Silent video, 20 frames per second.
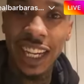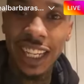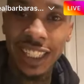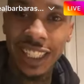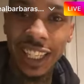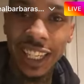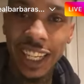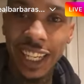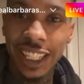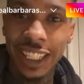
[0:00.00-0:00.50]
They
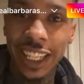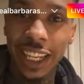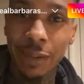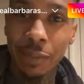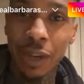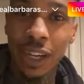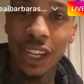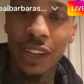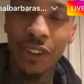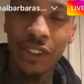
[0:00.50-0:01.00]
say niggas get
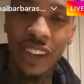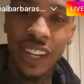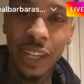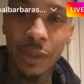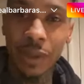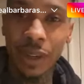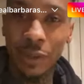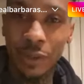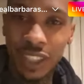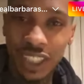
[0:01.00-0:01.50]
money over there.
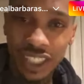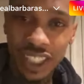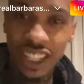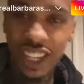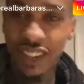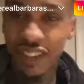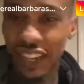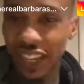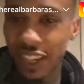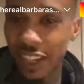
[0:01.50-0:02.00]
Uh, I'm saying
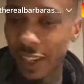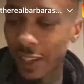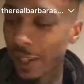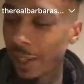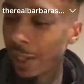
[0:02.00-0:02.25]
though.